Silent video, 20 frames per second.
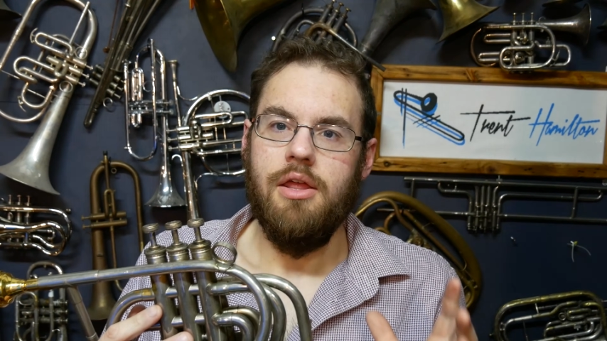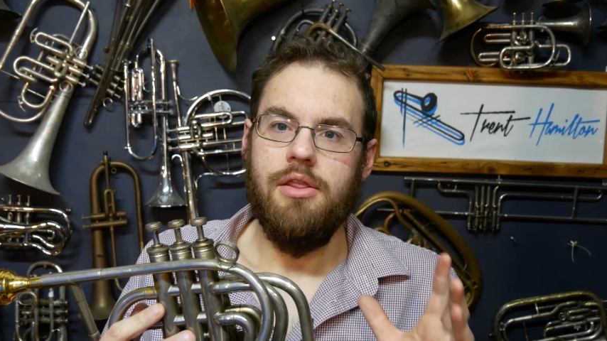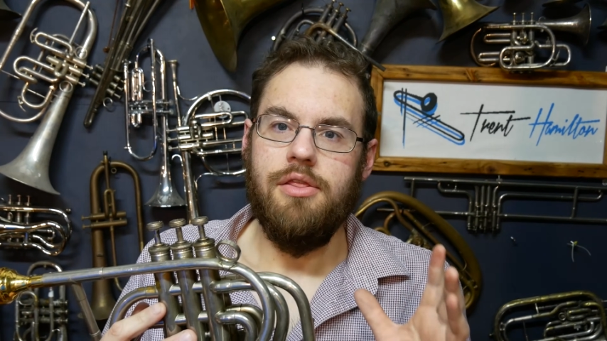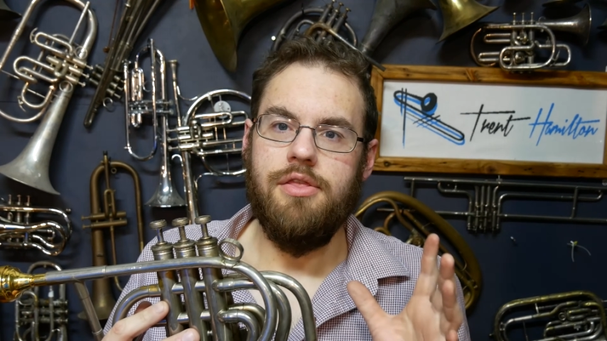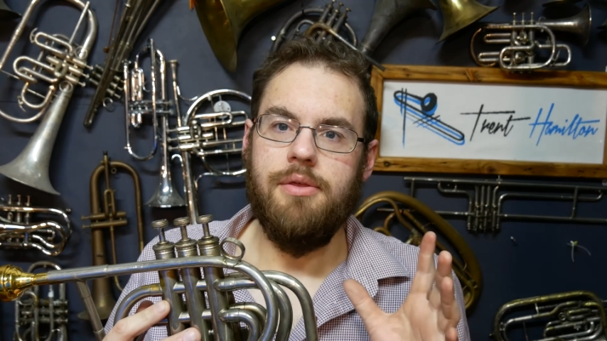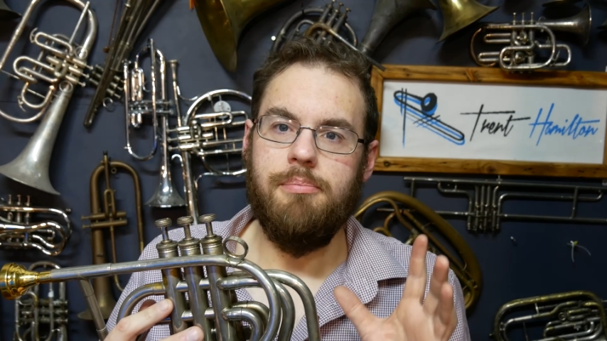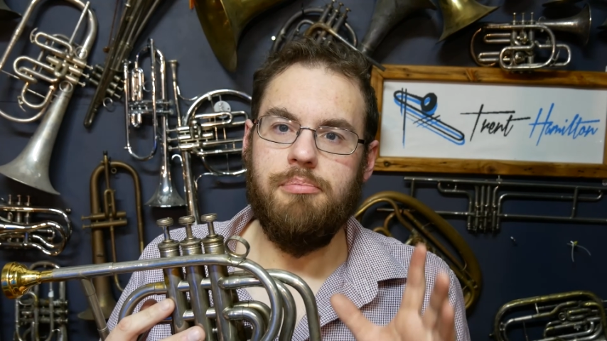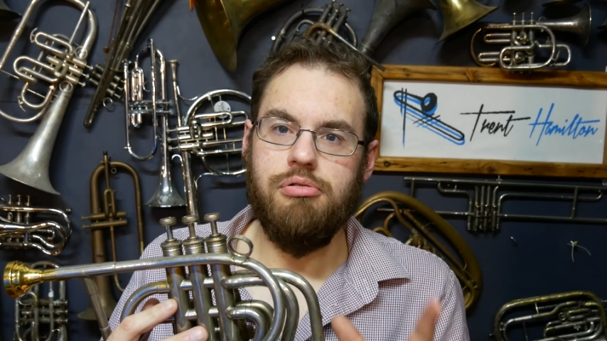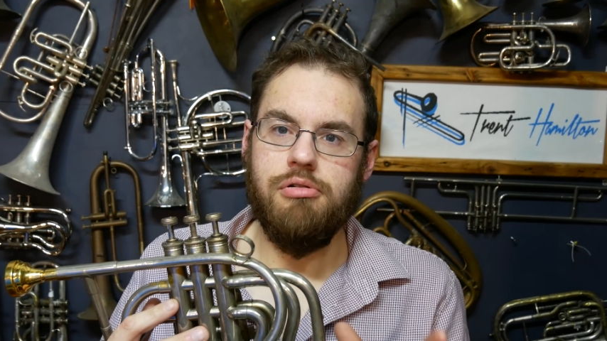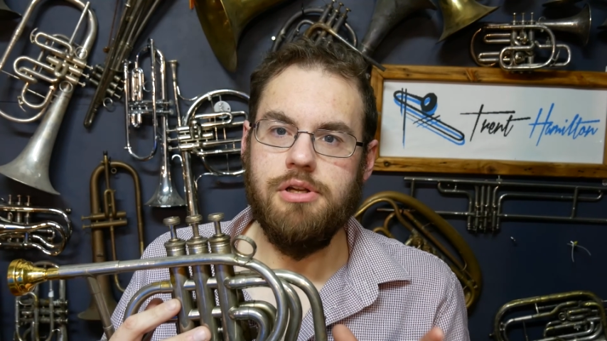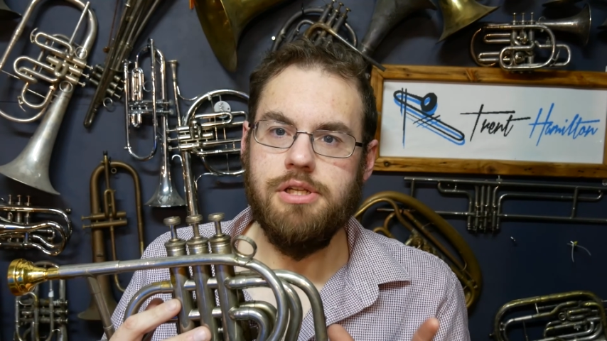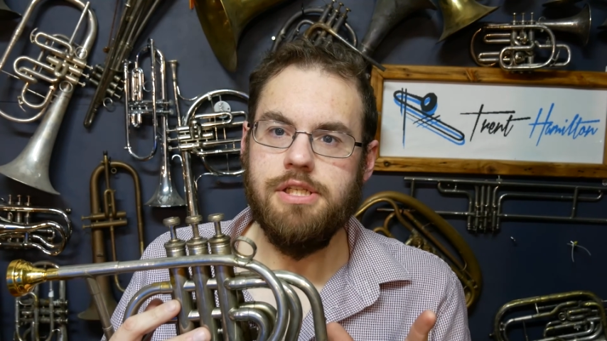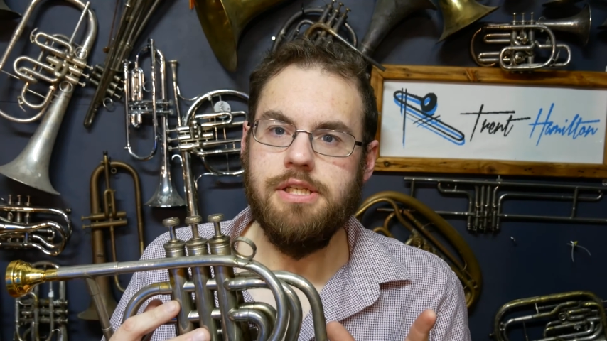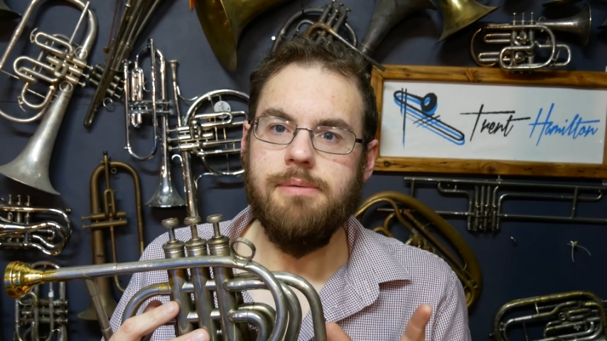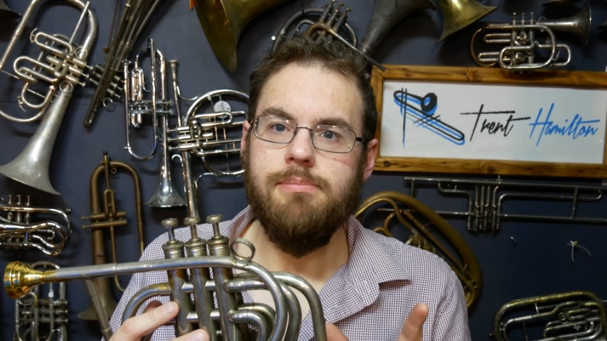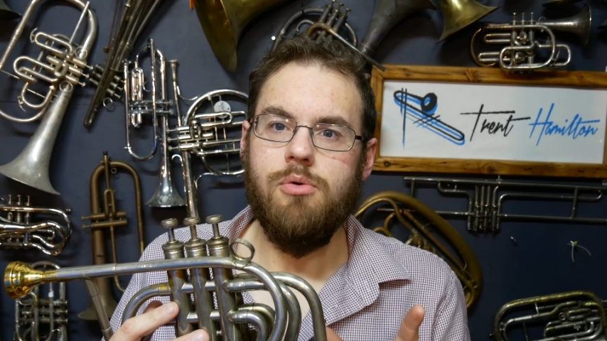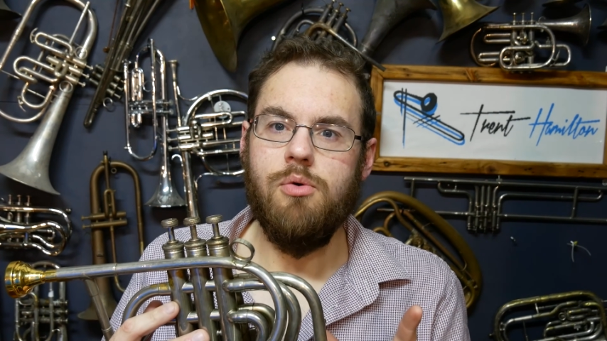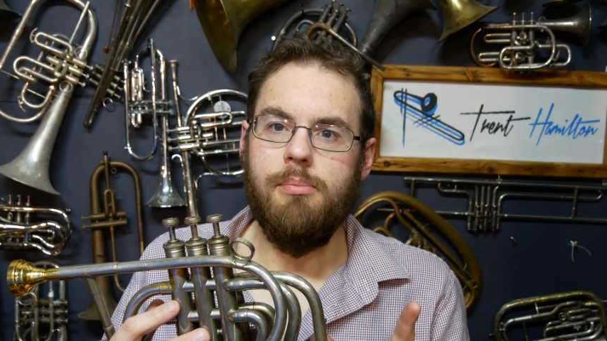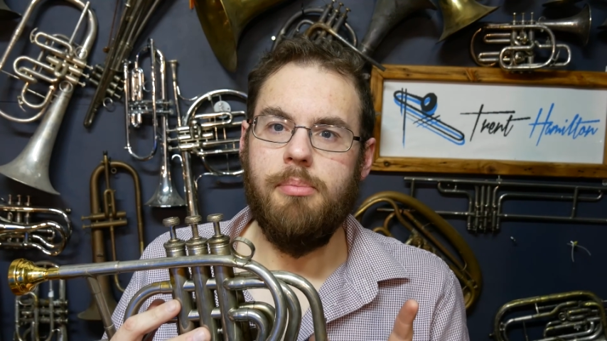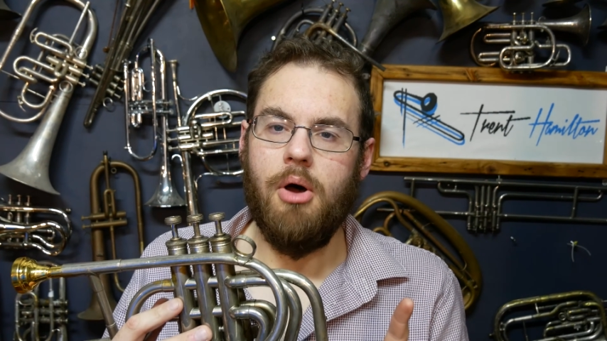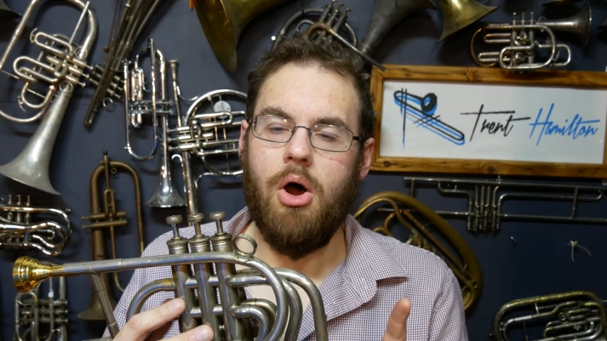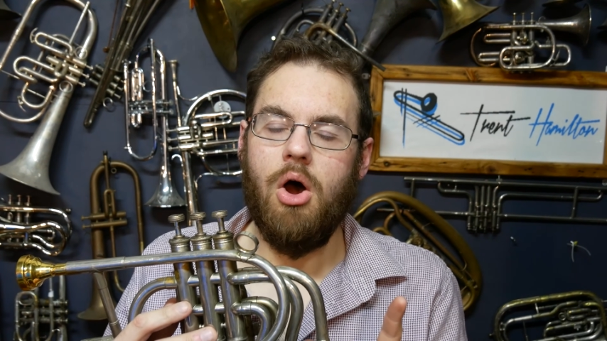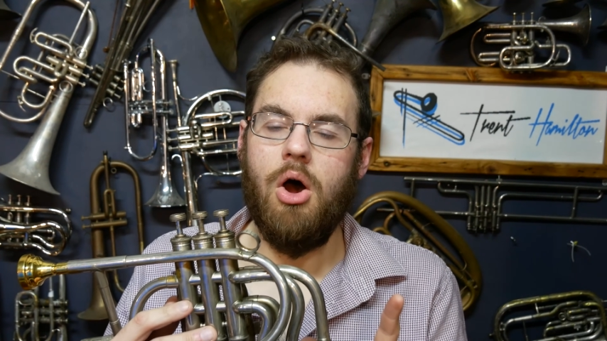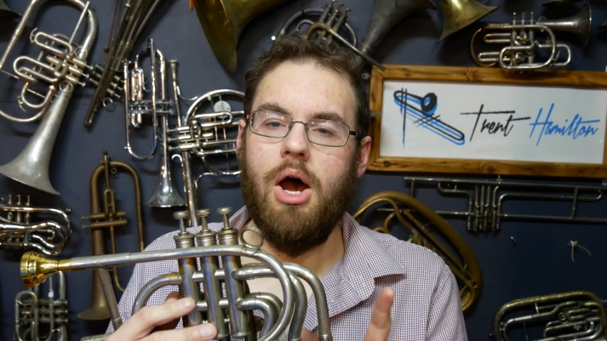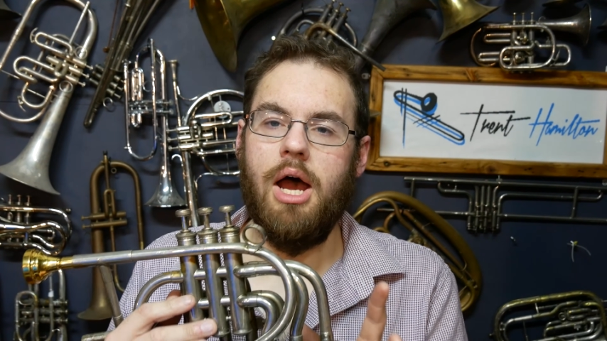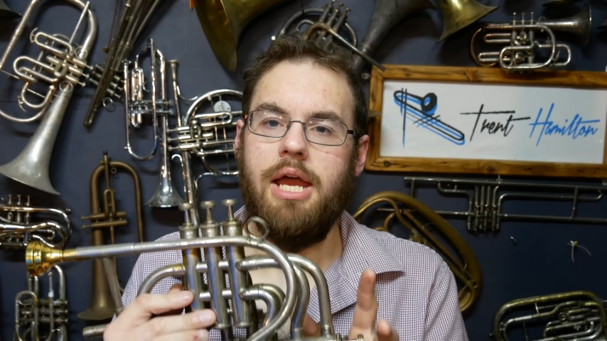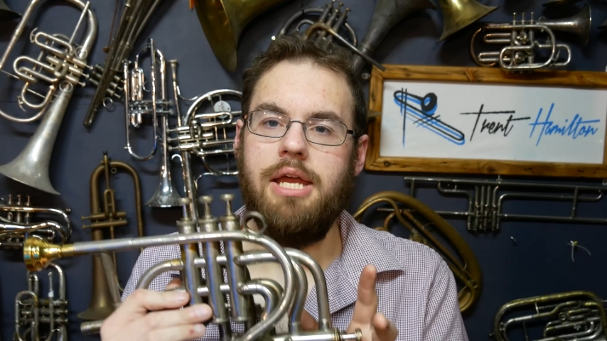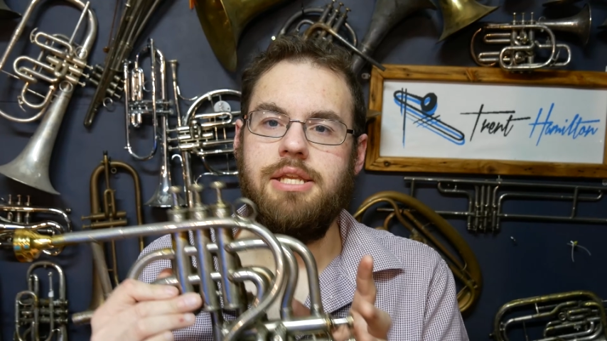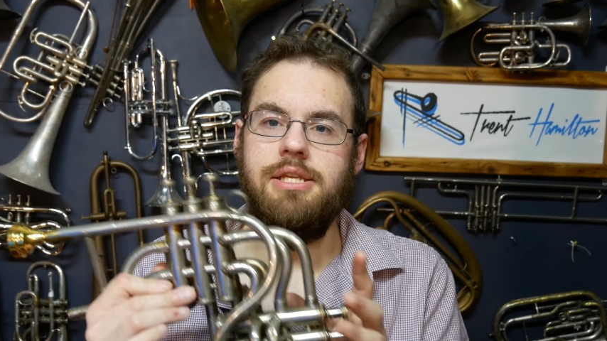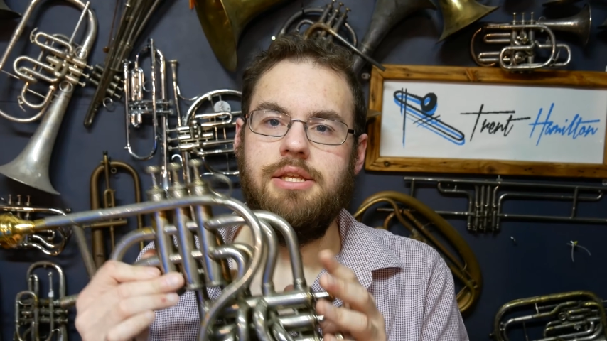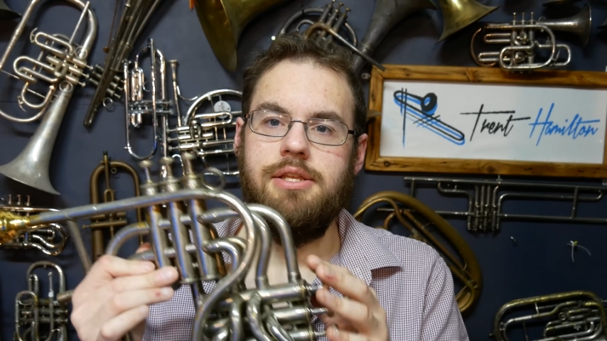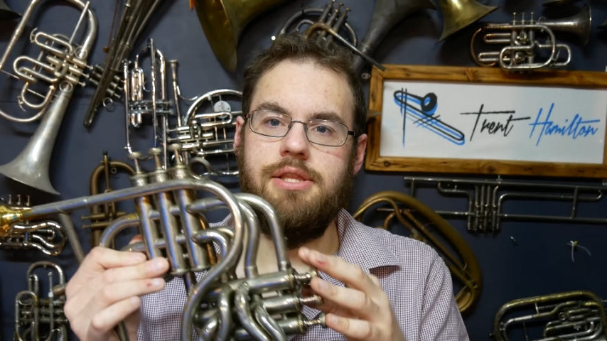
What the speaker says: The principle behind